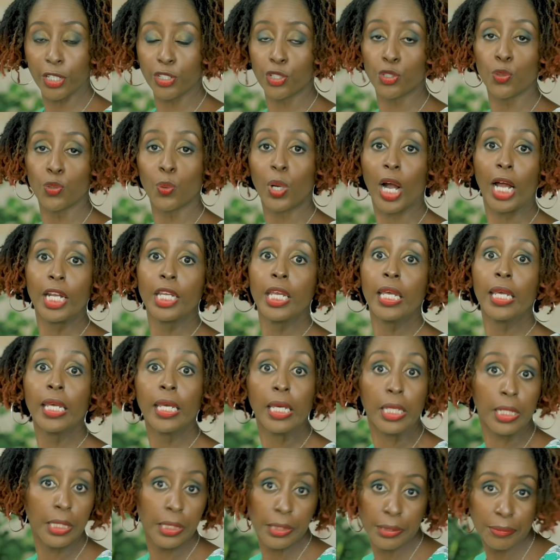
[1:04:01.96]
that you can
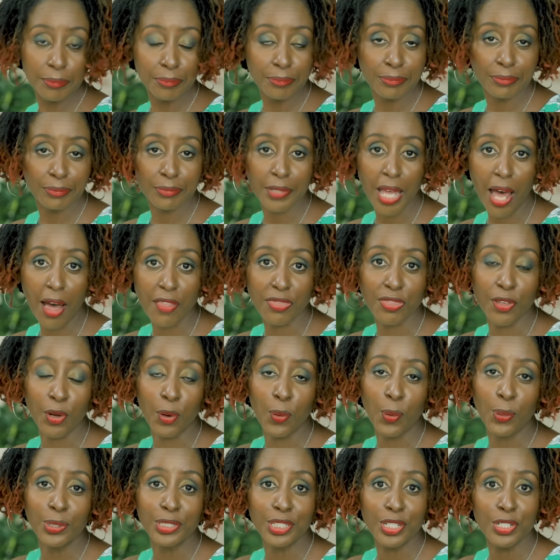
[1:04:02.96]
heal at the
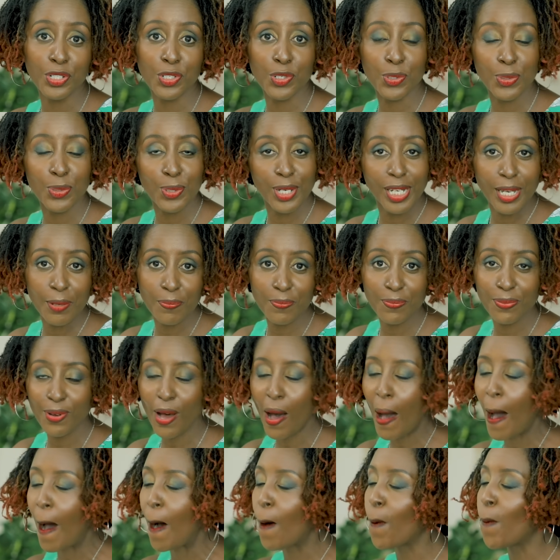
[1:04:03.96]
Golden Tulip,
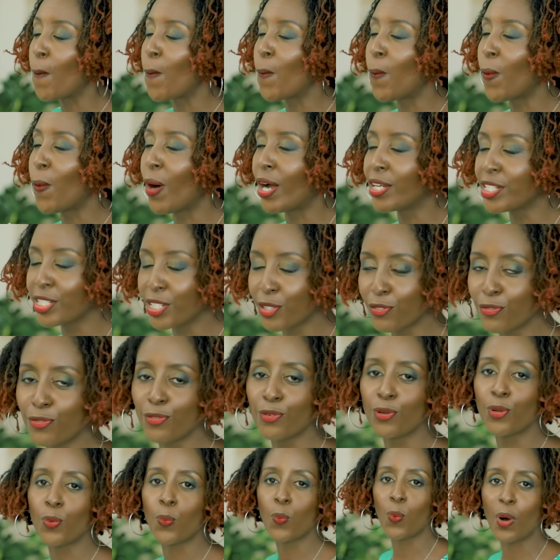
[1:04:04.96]
our yeah.
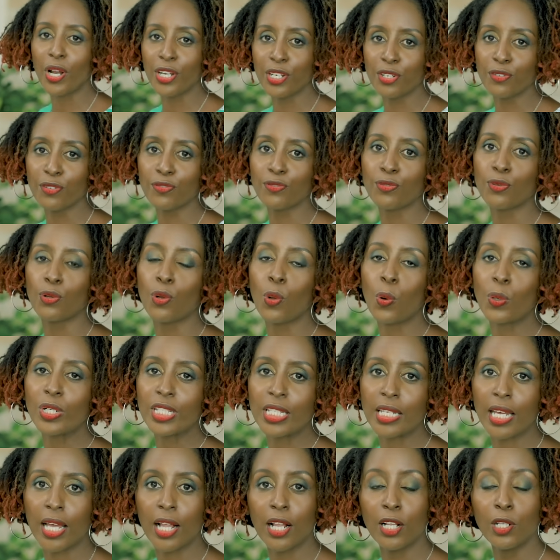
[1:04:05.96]
wonderful, wonderful
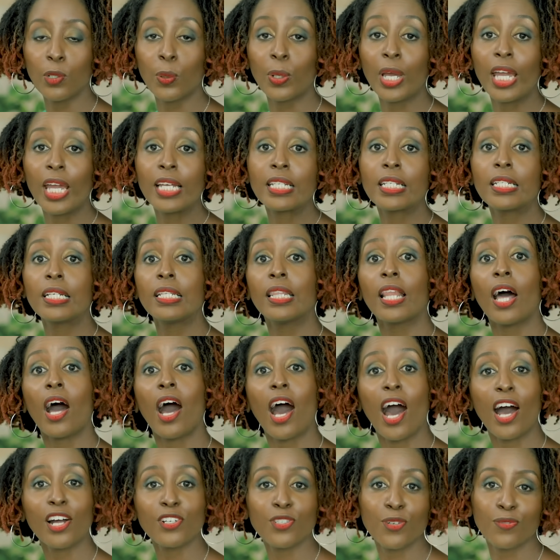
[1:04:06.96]
hotel located in the
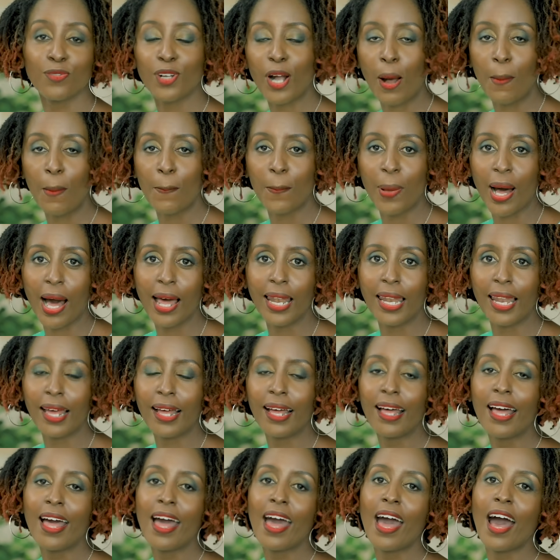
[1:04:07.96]
heart of
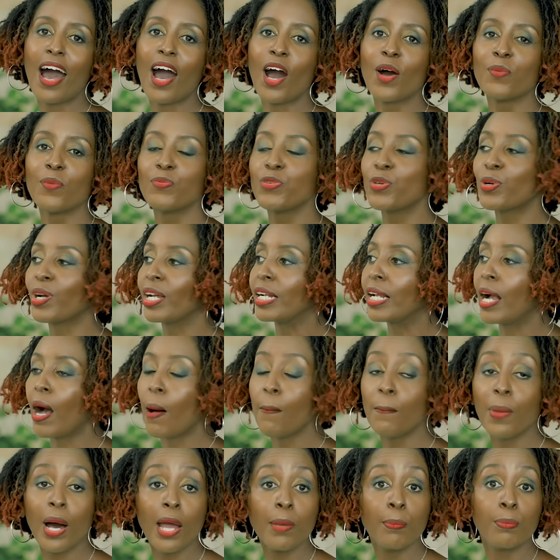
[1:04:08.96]
Kampala. Um, you can
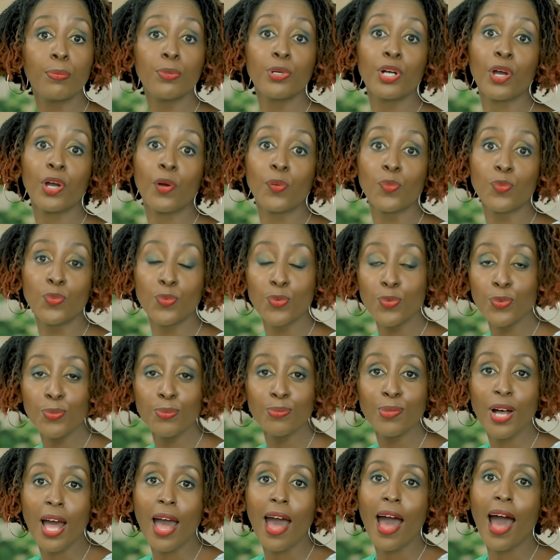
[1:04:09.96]
come by, book a
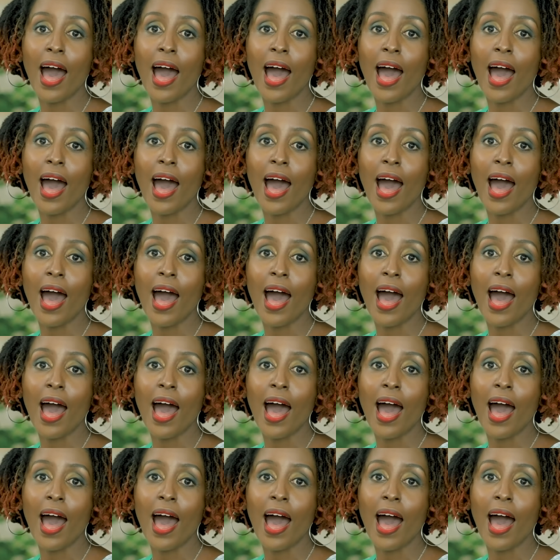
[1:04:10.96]
room